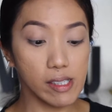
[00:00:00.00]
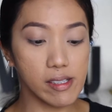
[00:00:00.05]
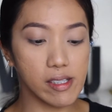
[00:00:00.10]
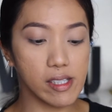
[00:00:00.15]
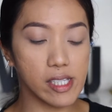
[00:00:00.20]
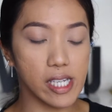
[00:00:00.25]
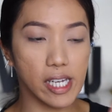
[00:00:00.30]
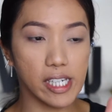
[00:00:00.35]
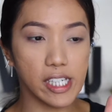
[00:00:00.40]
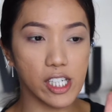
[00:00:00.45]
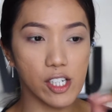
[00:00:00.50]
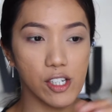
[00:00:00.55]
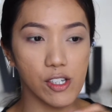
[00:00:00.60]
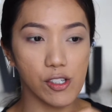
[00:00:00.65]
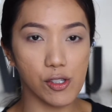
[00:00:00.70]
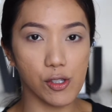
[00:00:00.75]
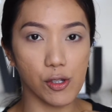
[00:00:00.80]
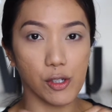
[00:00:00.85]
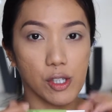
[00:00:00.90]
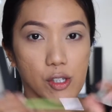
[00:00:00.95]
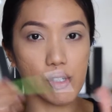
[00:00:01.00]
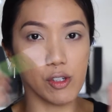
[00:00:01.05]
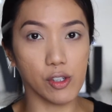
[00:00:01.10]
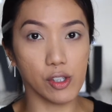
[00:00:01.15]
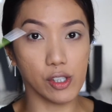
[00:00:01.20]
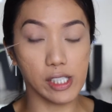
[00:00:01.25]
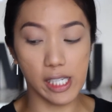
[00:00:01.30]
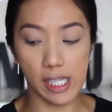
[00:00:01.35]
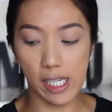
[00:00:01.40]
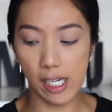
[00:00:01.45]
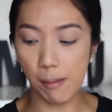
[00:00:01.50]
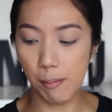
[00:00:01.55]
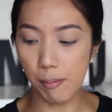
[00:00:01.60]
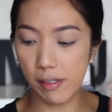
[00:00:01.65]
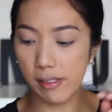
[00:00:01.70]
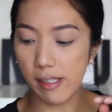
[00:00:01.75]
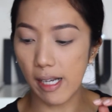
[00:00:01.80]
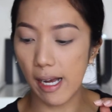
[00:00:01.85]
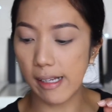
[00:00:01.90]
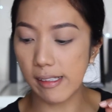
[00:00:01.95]
steadier, so you could get a
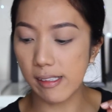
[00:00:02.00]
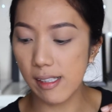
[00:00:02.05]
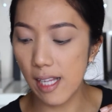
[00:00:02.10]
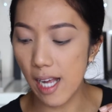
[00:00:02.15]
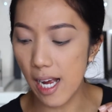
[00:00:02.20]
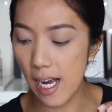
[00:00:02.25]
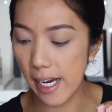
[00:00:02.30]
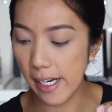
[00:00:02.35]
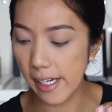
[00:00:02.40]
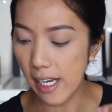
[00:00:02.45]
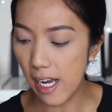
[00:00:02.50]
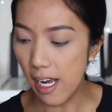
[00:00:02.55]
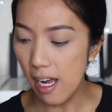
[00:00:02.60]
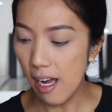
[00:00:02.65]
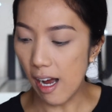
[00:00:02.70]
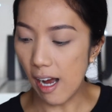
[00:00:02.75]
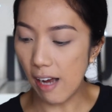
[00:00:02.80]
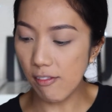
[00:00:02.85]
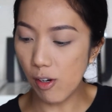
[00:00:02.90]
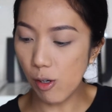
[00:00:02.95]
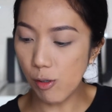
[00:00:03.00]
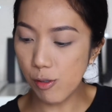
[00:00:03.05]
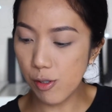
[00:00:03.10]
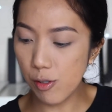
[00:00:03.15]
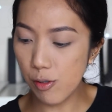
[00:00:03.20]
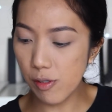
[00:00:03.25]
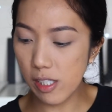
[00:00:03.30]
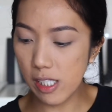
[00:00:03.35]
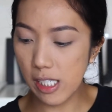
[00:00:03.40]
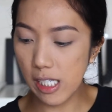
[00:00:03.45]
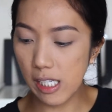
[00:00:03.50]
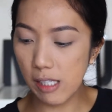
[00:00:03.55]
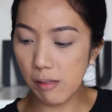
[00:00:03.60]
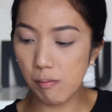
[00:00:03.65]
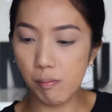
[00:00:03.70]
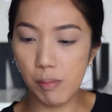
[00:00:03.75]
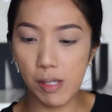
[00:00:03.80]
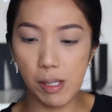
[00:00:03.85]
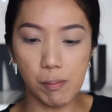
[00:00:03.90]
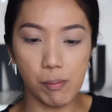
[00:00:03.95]
precise line. I've also
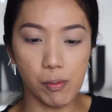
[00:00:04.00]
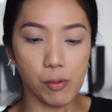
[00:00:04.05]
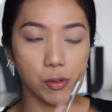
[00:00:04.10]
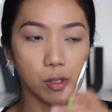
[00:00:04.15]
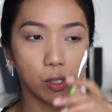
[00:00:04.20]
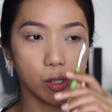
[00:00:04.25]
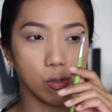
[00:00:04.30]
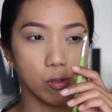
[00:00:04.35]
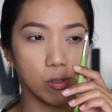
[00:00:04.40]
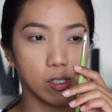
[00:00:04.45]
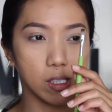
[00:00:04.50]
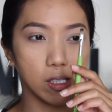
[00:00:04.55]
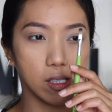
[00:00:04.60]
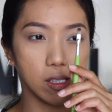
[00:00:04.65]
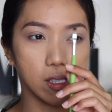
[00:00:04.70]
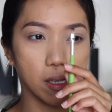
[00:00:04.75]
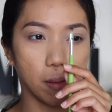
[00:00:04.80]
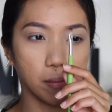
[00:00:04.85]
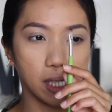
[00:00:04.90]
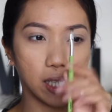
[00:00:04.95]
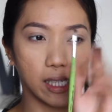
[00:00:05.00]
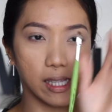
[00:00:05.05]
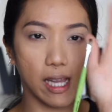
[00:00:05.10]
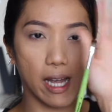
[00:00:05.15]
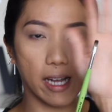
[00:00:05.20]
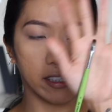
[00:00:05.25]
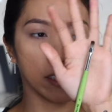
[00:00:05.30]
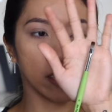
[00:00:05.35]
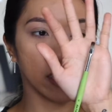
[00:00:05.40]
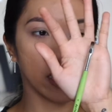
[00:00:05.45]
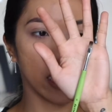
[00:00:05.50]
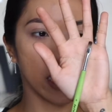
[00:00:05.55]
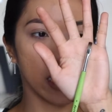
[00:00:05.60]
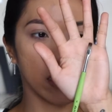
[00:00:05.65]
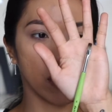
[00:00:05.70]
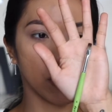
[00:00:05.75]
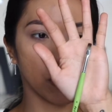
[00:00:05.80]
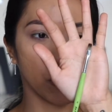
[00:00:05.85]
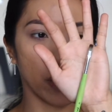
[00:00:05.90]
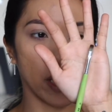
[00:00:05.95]
seen people use something like
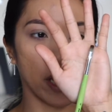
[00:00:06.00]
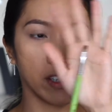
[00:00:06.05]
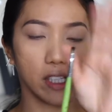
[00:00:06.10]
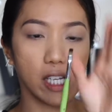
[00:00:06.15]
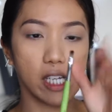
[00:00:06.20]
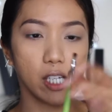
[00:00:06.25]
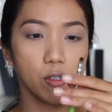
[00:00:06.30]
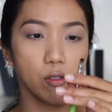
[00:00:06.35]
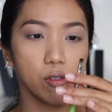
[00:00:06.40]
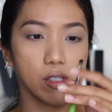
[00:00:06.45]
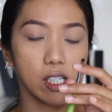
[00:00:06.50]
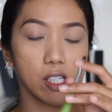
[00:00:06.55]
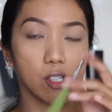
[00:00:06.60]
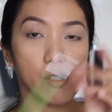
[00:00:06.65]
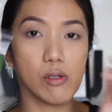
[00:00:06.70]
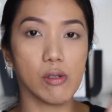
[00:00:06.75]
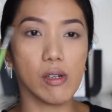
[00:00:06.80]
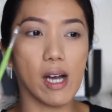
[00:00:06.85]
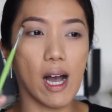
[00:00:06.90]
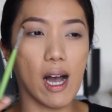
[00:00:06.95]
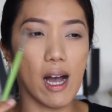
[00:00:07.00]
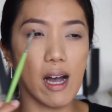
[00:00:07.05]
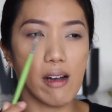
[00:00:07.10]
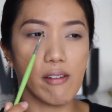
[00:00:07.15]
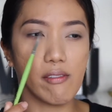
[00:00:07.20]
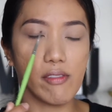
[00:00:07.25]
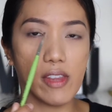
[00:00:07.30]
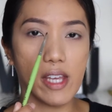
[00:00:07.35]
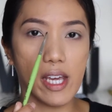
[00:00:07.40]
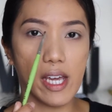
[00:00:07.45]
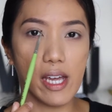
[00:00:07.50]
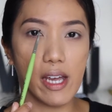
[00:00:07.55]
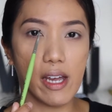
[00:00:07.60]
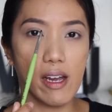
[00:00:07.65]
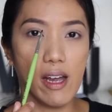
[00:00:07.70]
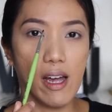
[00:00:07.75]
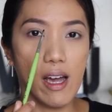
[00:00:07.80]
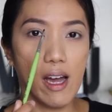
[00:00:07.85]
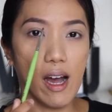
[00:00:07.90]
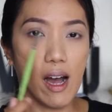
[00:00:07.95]
this where they use it to carve their
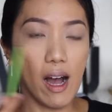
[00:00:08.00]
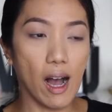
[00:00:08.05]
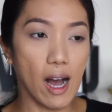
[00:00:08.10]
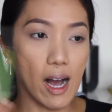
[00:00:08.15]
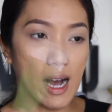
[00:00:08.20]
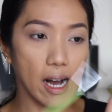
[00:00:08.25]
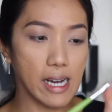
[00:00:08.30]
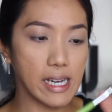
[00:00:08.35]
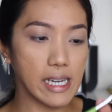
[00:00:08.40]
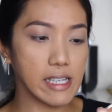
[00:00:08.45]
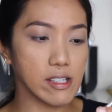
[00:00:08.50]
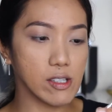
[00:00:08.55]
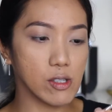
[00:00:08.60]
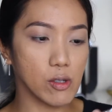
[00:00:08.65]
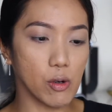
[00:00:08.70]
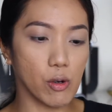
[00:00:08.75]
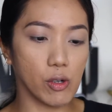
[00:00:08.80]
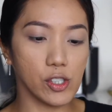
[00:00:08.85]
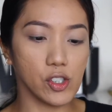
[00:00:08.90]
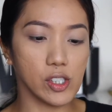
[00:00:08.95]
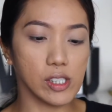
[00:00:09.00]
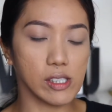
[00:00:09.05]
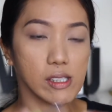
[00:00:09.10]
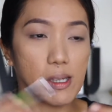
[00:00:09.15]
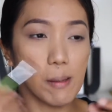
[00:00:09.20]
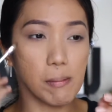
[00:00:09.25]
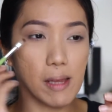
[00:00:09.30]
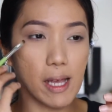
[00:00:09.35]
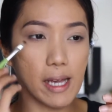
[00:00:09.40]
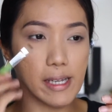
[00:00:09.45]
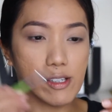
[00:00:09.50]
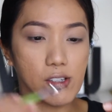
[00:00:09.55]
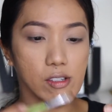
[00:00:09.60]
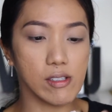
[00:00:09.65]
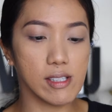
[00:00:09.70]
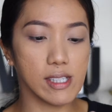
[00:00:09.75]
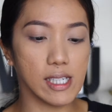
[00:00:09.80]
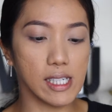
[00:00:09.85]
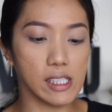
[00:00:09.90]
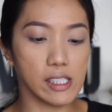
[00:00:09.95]
eyes or just apply
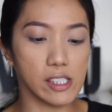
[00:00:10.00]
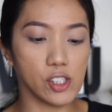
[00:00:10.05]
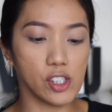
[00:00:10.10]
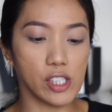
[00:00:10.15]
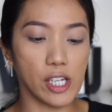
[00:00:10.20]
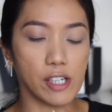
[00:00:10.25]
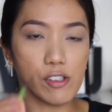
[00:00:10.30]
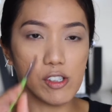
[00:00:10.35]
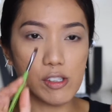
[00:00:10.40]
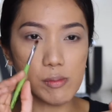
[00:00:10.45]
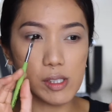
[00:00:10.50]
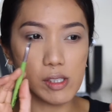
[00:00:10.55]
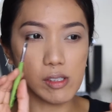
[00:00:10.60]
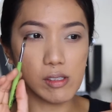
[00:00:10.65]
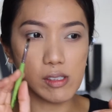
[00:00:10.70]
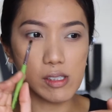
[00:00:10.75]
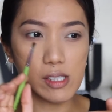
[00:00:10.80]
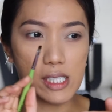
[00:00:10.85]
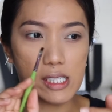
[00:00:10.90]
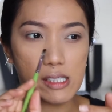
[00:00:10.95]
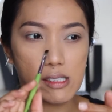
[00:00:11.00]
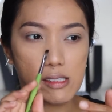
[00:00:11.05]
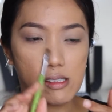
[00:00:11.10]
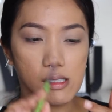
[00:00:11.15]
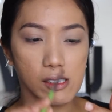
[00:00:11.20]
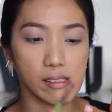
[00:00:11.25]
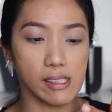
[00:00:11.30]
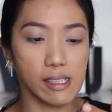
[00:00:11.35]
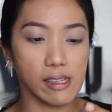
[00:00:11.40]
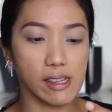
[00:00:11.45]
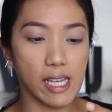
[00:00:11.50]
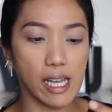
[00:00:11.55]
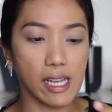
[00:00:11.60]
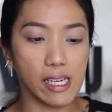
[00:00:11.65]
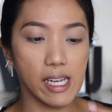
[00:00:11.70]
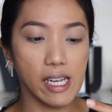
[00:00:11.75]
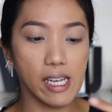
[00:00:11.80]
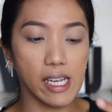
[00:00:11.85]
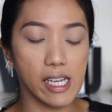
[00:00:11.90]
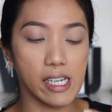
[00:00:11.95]
concealer in general, because it's
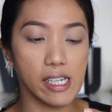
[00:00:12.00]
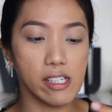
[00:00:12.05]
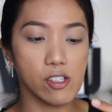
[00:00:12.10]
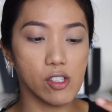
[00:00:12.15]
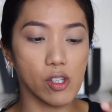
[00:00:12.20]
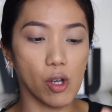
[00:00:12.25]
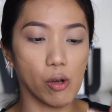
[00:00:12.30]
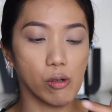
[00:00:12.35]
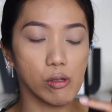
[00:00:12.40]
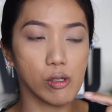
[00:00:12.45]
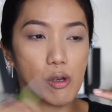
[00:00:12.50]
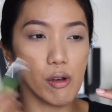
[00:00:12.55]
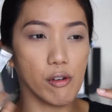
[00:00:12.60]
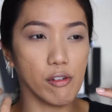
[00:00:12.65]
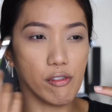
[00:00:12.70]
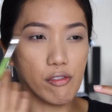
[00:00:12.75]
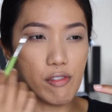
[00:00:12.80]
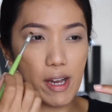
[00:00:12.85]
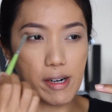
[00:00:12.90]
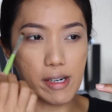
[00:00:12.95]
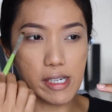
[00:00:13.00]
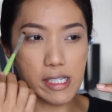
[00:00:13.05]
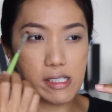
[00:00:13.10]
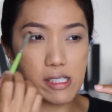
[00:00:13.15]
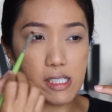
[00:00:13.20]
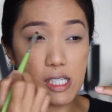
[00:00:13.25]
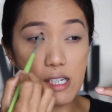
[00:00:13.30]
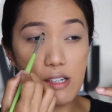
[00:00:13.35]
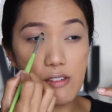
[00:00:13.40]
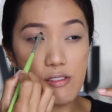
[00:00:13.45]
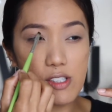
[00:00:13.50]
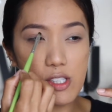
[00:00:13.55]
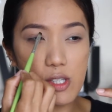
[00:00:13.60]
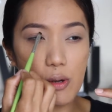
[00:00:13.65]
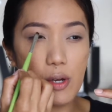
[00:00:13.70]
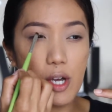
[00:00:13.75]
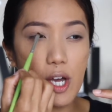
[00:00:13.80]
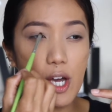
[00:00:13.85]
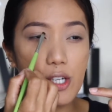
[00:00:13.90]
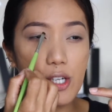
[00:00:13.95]
synthetic and it's also very stiff, so